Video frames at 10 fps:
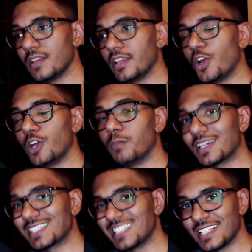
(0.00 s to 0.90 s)
the hurt
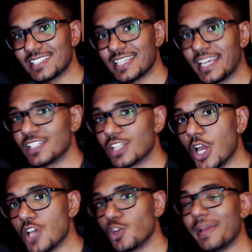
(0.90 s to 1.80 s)
box it extends
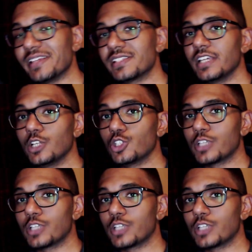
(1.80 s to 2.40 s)
so basically it